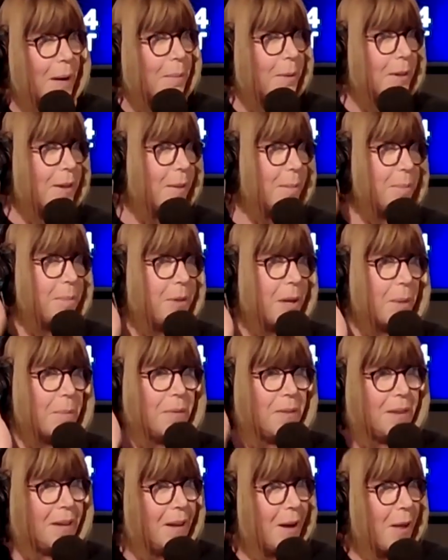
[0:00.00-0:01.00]
Remember
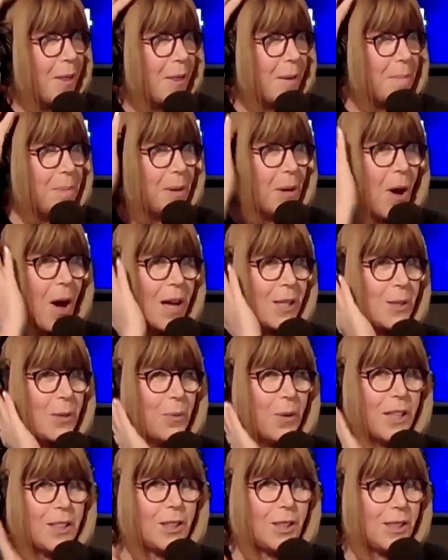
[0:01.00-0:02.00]
the blonde
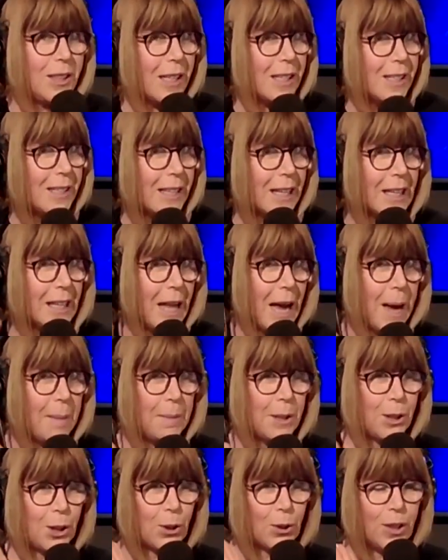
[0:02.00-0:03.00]
wig? She said it's a
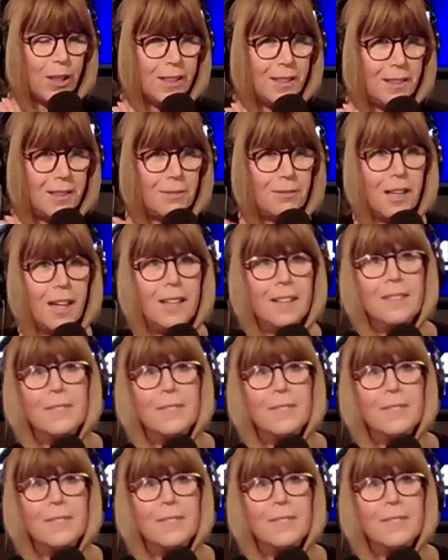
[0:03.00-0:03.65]
glamour choice, right?